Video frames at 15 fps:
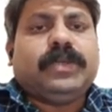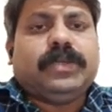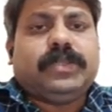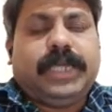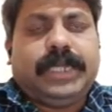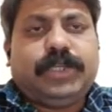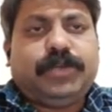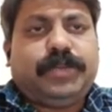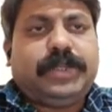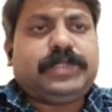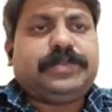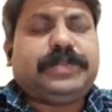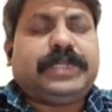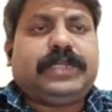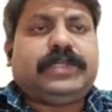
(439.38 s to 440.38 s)
The
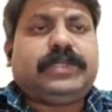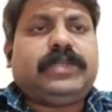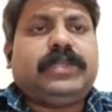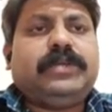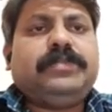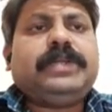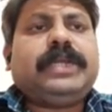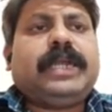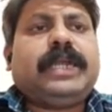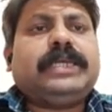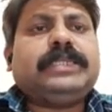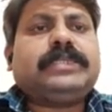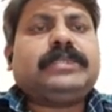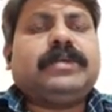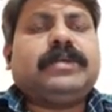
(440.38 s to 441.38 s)
endoplasmic reticulum
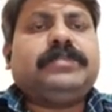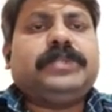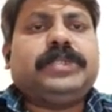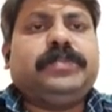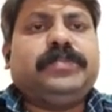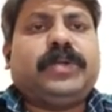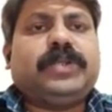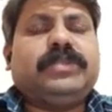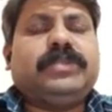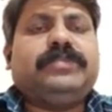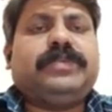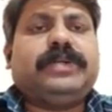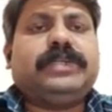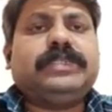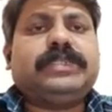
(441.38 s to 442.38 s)
has some important
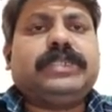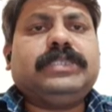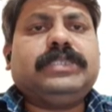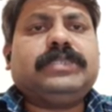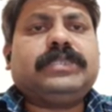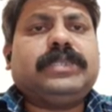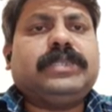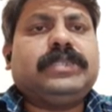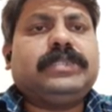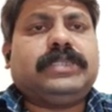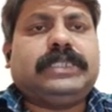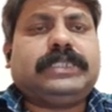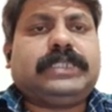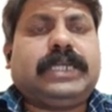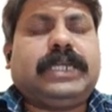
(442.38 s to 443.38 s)
functions,
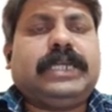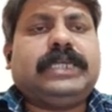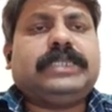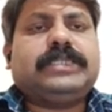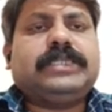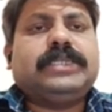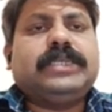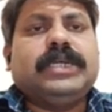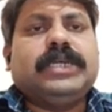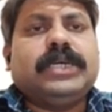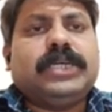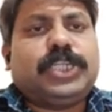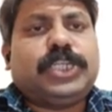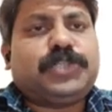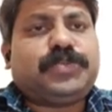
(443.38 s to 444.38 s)
such as
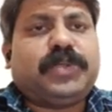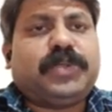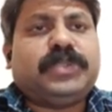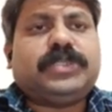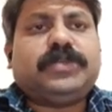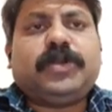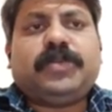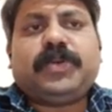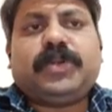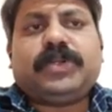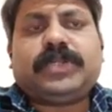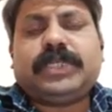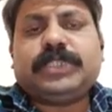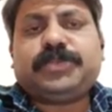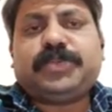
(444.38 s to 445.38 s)
responsible for
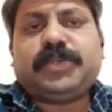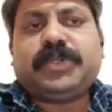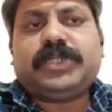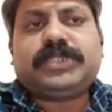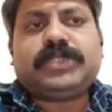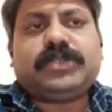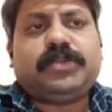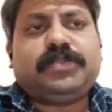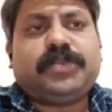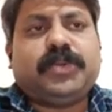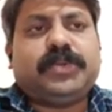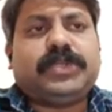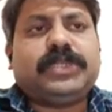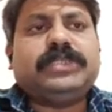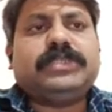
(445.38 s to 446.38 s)
transportation of
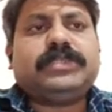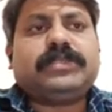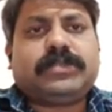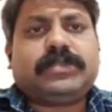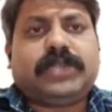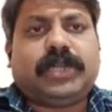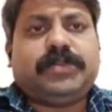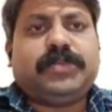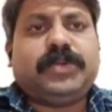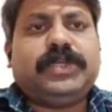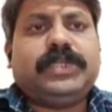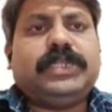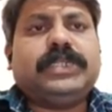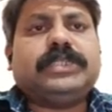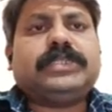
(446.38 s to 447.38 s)
proteins,
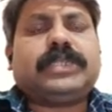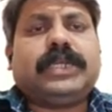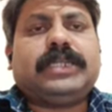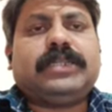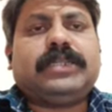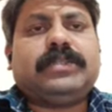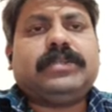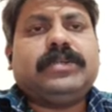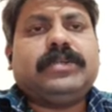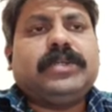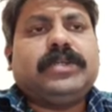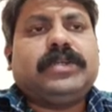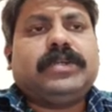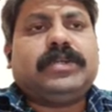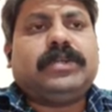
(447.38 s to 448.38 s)
carbohydrates, and
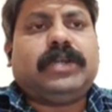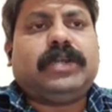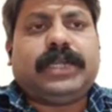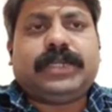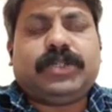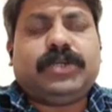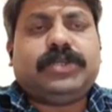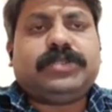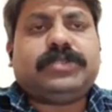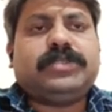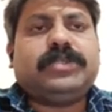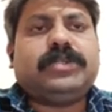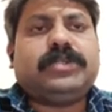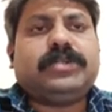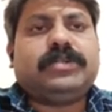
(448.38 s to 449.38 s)
across
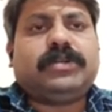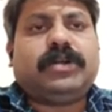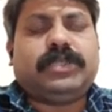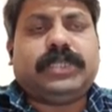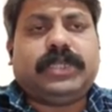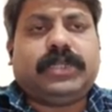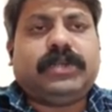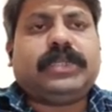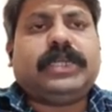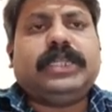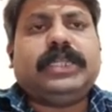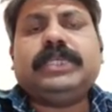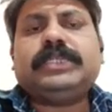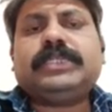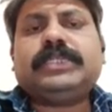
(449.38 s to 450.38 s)
the other
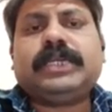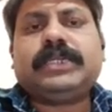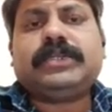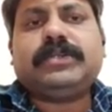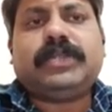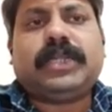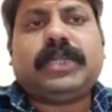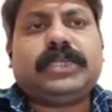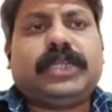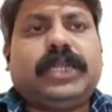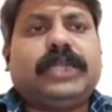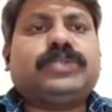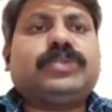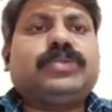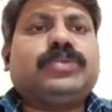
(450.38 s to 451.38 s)
organelles like
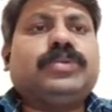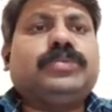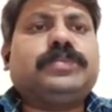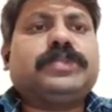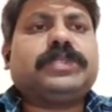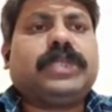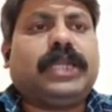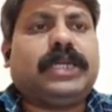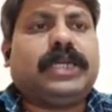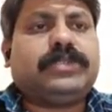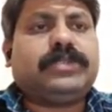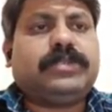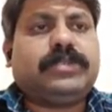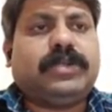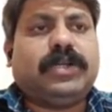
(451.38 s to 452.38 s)
lysosomes,
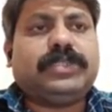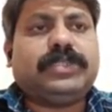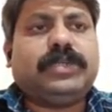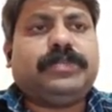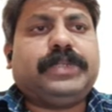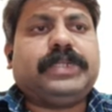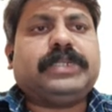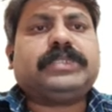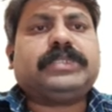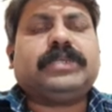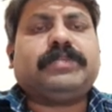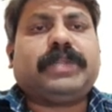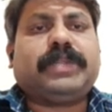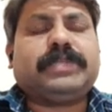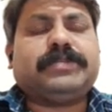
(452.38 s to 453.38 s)
Golgi apparatus
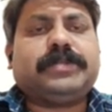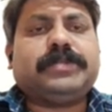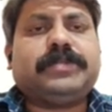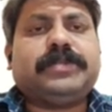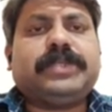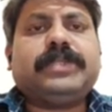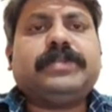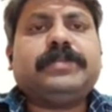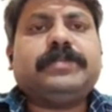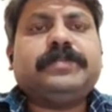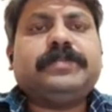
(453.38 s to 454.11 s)
and plasma membrane.